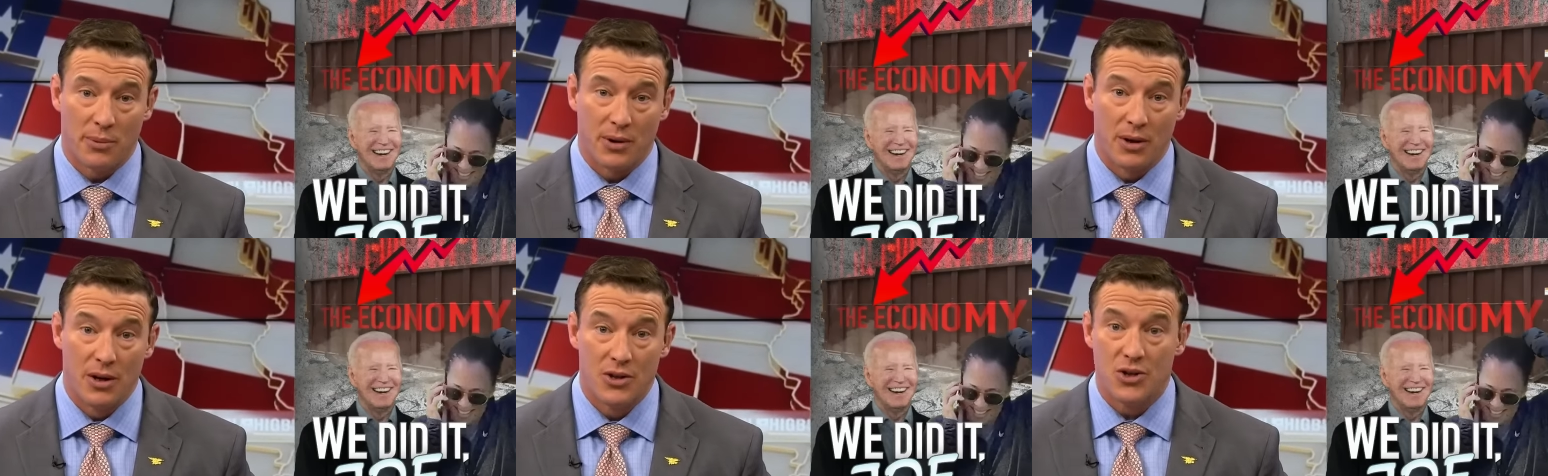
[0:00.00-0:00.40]

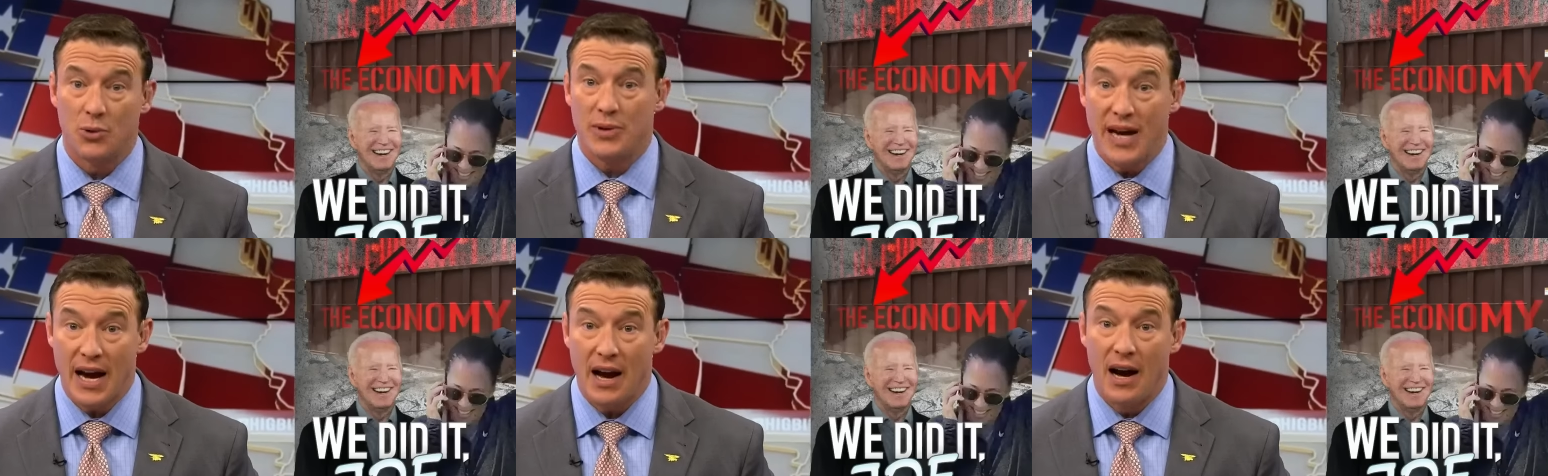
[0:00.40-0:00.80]
Speaker 1: So
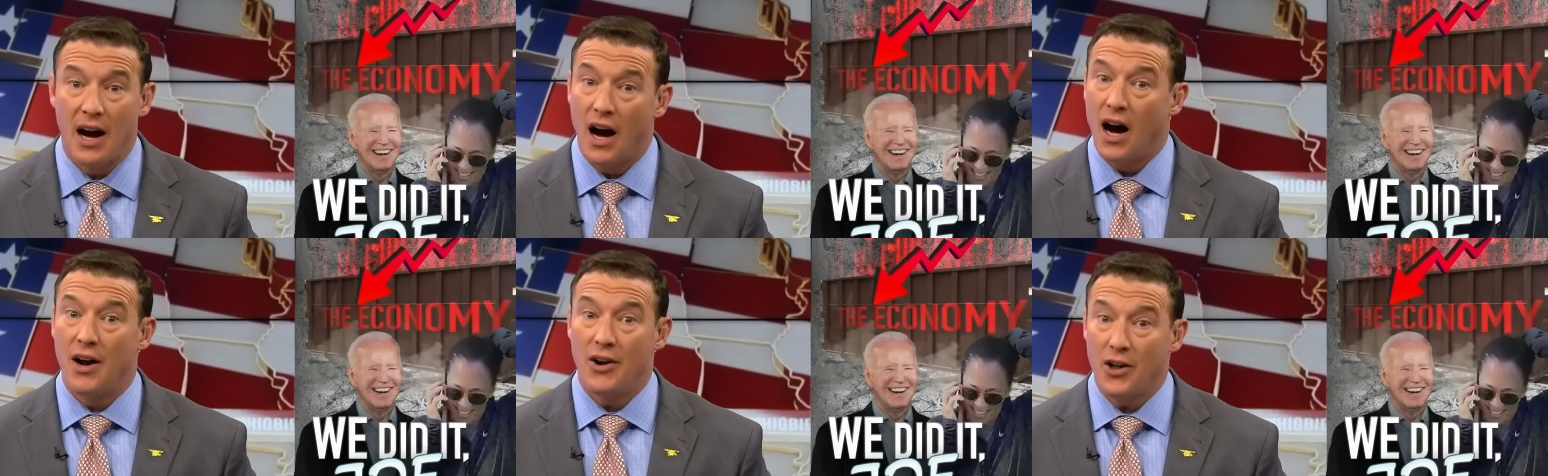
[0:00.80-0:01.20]
yeah,
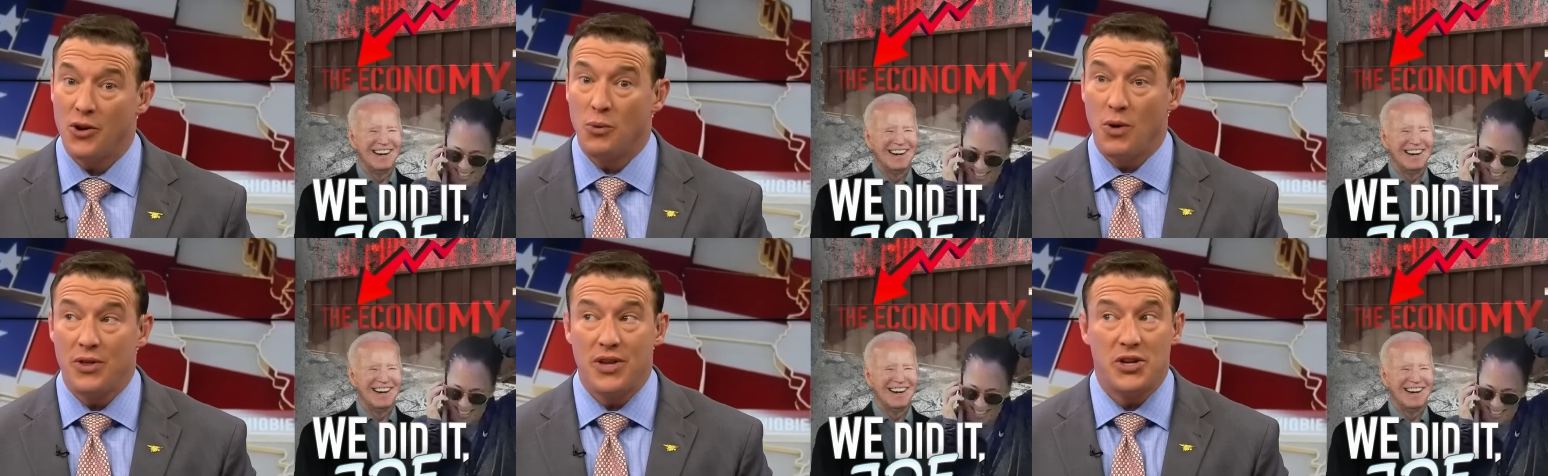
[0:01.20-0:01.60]
another one
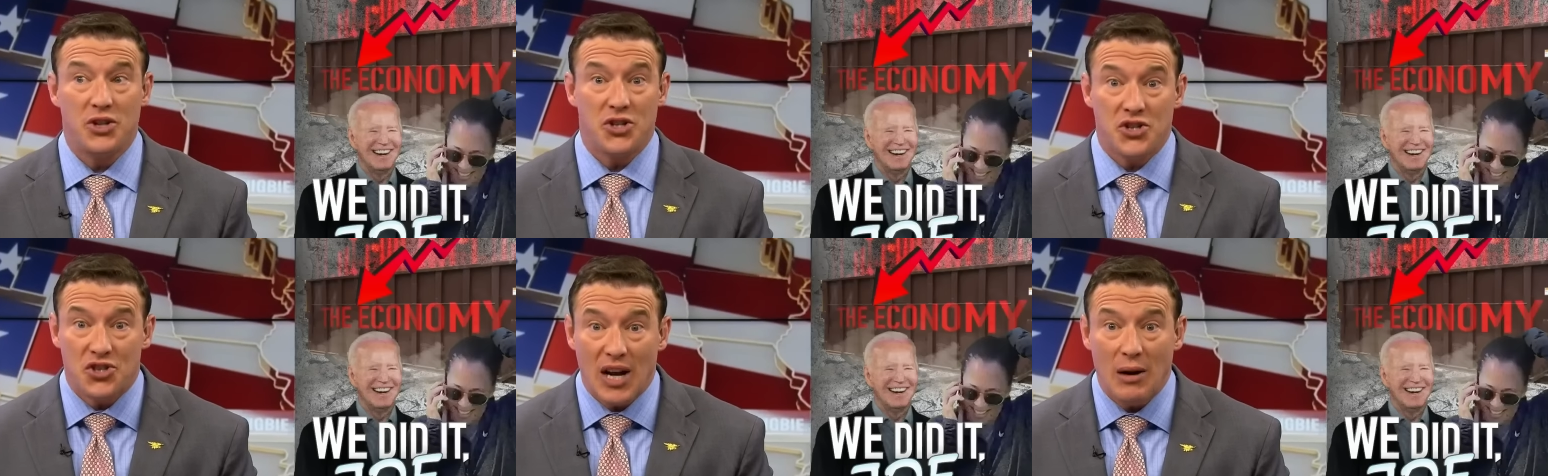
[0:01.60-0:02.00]
that just
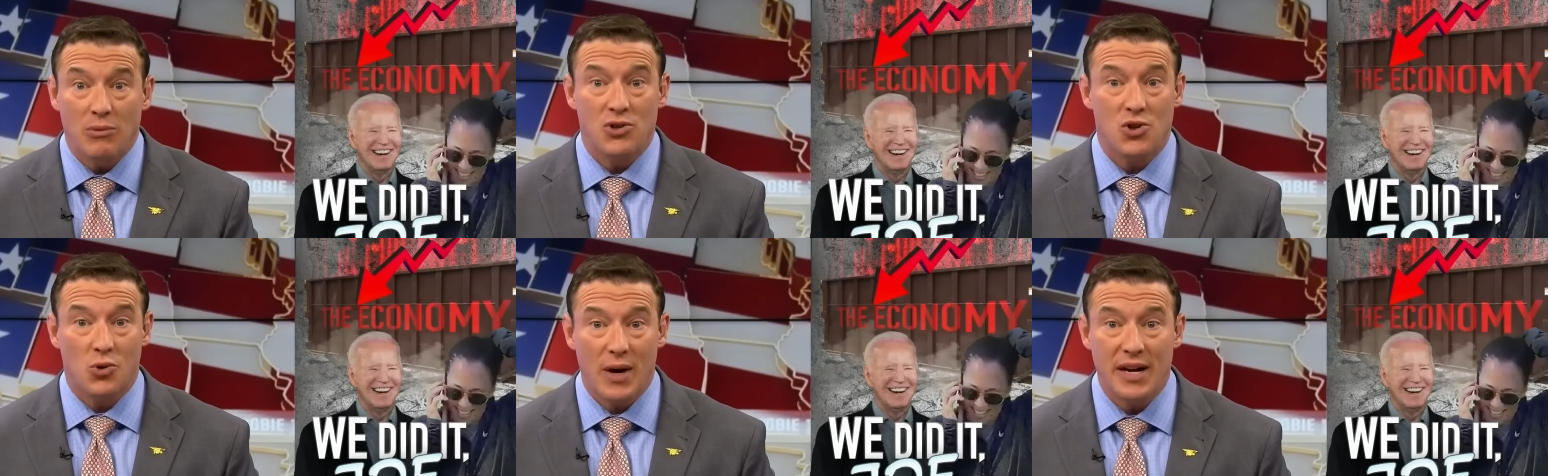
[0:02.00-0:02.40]
sounds
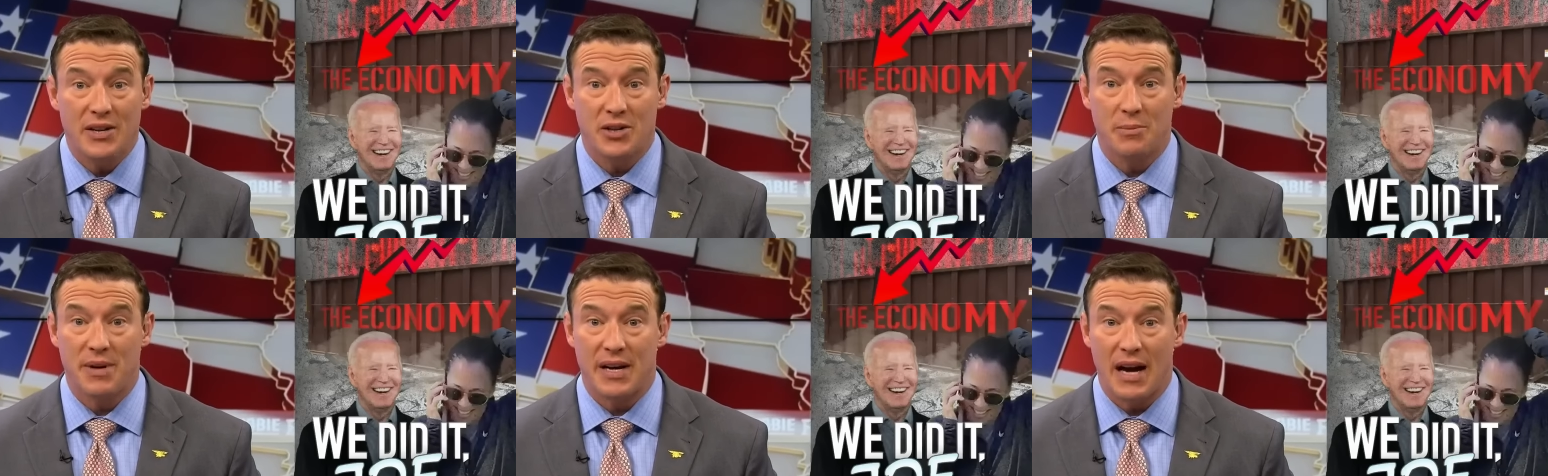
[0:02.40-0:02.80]
great to
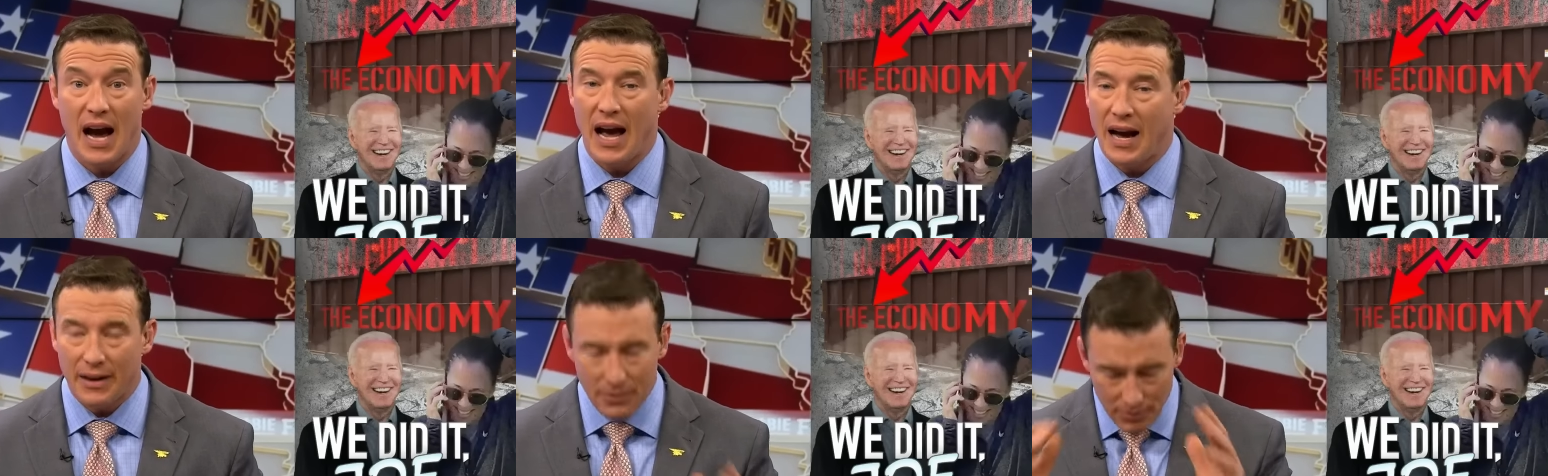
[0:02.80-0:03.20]
me. I, I
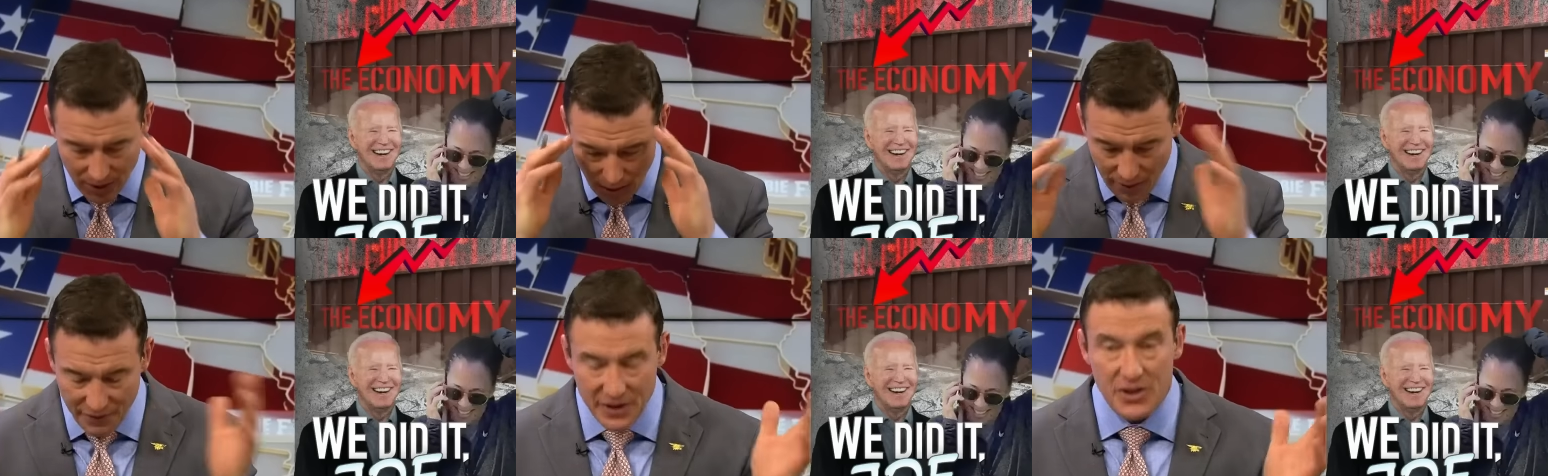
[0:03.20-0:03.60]
don't know if
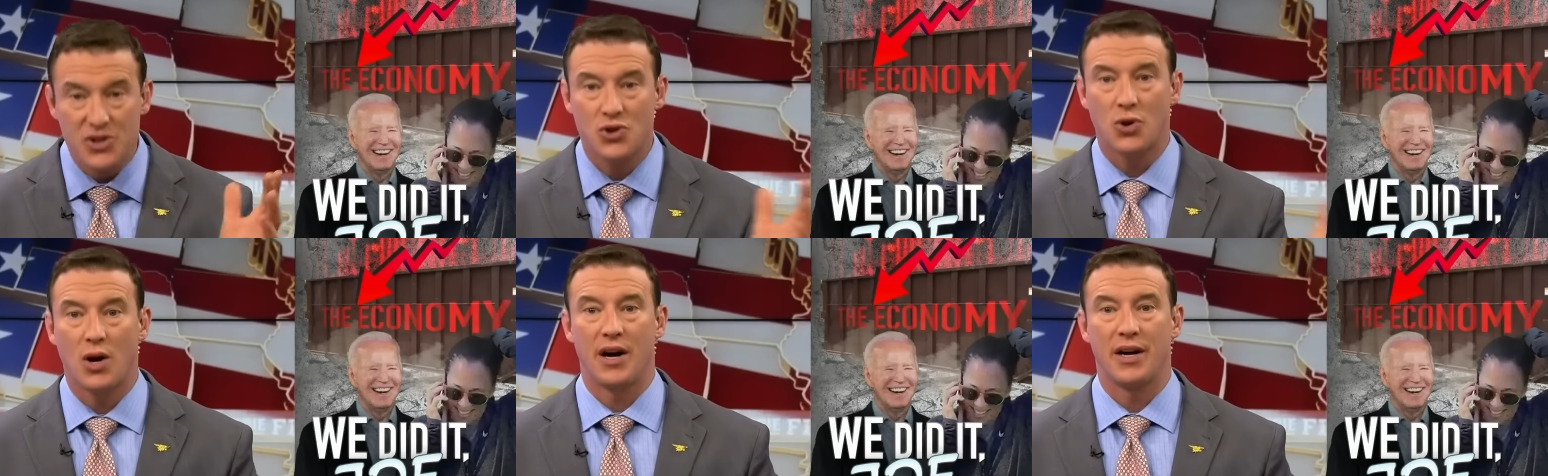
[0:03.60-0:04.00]
he's
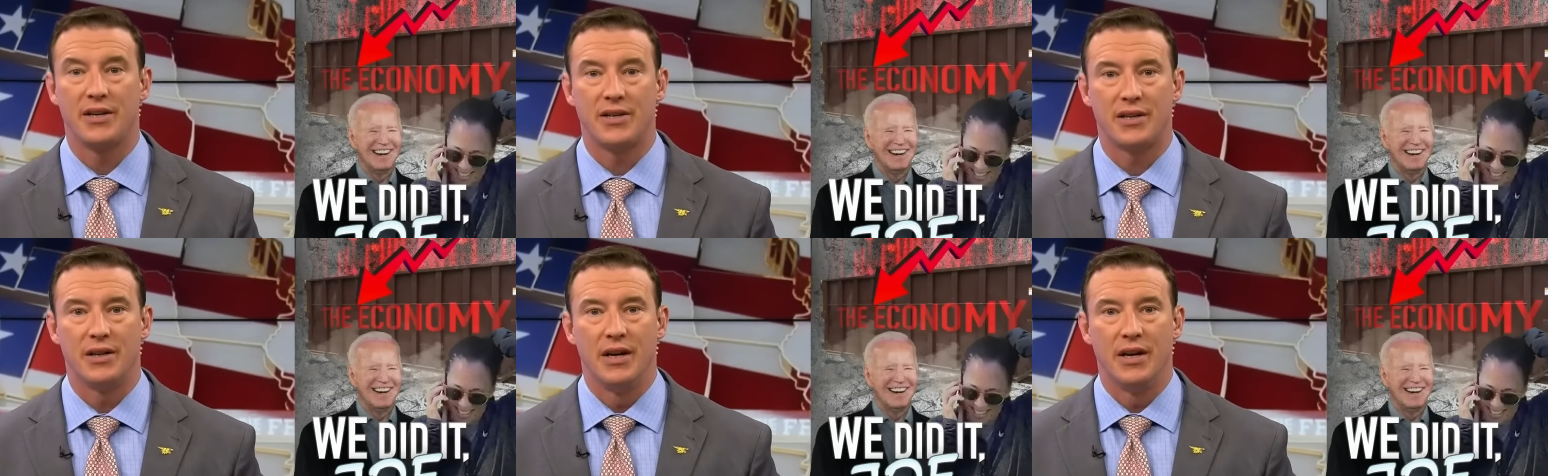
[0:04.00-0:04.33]
trying to